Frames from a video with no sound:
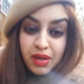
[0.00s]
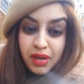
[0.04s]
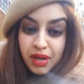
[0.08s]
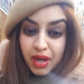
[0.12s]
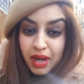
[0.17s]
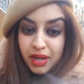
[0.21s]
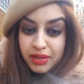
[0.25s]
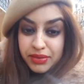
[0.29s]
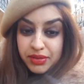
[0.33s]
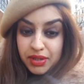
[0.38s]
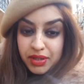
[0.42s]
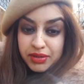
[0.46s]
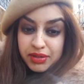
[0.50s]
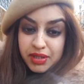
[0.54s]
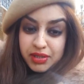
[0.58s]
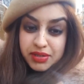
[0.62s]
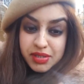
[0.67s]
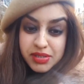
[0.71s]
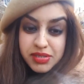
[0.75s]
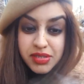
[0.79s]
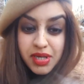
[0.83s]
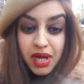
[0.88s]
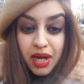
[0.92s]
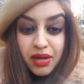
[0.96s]
I thought that
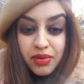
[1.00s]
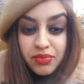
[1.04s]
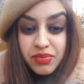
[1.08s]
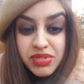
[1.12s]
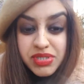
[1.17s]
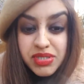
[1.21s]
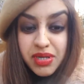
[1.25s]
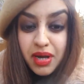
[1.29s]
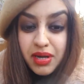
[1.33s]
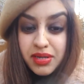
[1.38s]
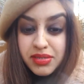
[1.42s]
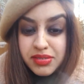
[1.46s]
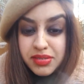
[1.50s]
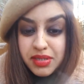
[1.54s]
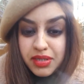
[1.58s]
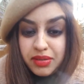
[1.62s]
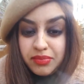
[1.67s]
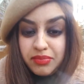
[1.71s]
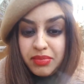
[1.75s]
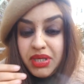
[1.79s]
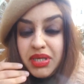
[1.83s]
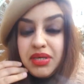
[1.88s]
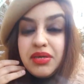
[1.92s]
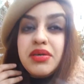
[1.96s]
this guy was
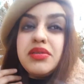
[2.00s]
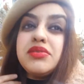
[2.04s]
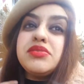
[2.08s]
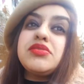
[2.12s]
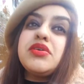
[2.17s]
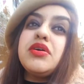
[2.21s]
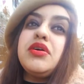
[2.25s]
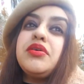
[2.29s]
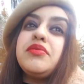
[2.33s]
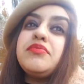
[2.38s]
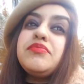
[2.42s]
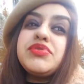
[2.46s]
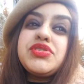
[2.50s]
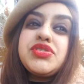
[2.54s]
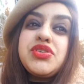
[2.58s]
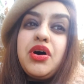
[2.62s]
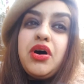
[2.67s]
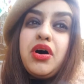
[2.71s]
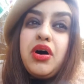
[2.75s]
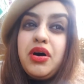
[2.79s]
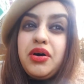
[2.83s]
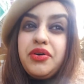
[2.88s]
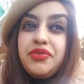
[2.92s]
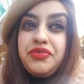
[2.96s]
asking me in terms
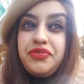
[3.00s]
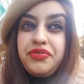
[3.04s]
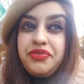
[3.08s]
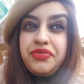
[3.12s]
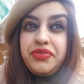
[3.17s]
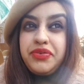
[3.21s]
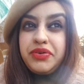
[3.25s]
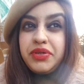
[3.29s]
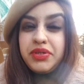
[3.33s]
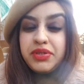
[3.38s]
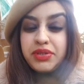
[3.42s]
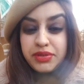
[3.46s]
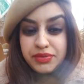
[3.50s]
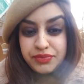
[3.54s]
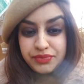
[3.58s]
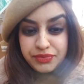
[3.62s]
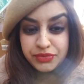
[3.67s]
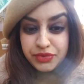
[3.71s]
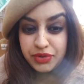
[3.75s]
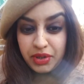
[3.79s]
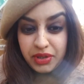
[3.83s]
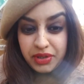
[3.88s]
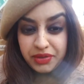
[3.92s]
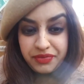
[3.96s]
of
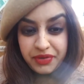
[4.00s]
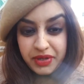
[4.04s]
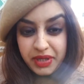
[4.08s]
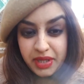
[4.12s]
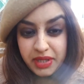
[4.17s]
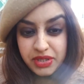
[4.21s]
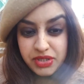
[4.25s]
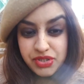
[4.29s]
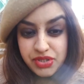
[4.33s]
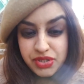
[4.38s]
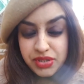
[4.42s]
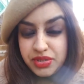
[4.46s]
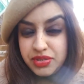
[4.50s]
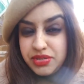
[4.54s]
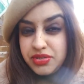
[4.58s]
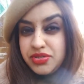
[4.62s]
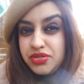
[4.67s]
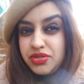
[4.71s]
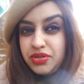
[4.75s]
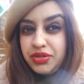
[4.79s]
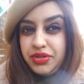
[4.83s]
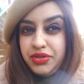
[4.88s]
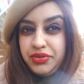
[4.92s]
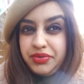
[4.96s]
qualifications,
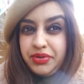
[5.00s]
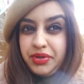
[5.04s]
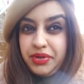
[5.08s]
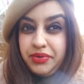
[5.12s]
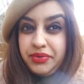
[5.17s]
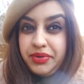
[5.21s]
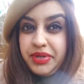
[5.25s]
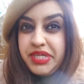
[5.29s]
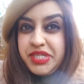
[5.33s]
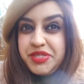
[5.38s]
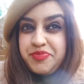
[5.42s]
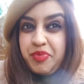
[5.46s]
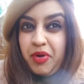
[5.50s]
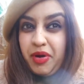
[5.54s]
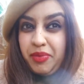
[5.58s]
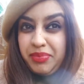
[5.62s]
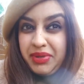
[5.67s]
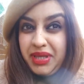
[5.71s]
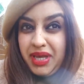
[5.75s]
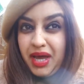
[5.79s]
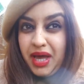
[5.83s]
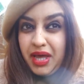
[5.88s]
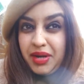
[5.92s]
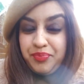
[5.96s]
or he's
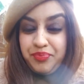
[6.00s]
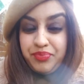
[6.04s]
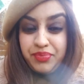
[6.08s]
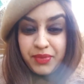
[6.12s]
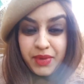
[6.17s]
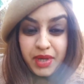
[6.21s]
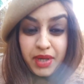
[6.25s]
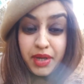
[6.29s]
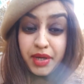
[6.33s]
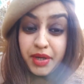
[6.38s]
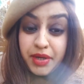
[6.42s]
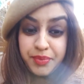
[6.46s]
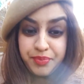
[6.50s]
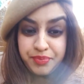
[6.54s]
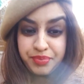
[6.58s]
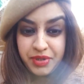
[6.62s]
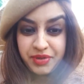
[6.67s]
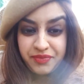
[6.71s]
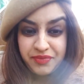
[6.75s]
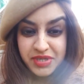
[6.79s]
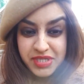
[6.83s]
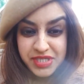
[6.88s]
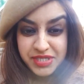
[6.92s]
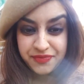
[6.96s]
probably had
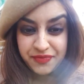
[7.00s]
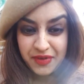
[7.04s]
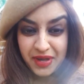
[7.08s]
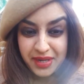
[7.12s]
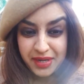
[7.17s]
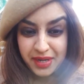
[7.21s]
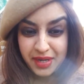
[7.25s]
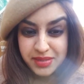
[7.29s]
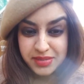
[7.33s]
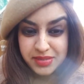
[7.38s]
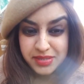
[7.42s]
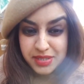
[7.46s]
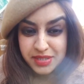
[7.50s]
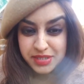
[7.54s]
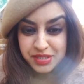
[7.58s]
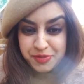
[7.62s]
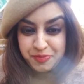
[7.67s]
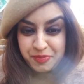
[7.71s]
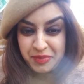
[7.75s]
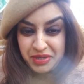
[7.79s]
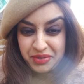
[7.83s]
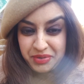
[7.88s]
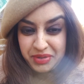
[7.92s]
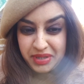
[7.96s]
previous finance
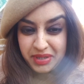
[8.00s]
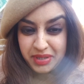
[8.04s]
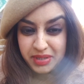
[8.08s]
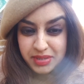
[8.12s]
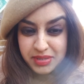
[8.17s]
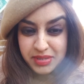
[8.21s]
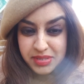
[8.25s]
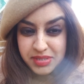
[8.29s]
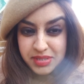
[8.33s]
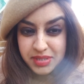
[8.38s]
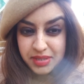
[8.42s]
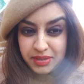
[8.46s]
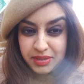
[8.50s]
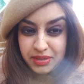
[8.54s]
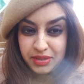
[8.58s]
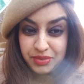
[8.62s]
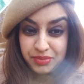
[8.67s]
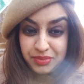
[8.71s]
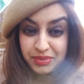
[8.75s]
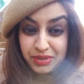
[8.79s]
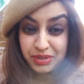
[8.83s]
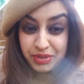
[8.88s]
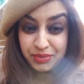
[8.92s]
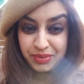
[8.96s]
experience,
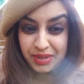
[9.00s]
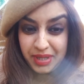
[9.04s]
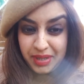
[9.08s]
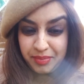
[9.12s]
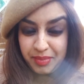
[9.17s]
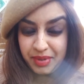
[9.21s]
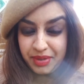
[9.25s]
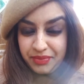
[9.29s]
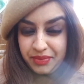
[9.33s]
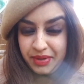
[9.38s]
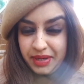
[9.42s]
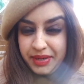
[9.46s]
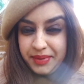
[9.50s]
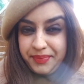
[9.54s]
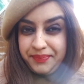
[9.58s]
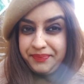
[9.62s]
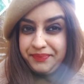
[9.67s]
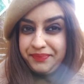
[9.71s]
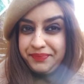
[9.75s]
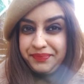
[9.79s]
and you name it, right?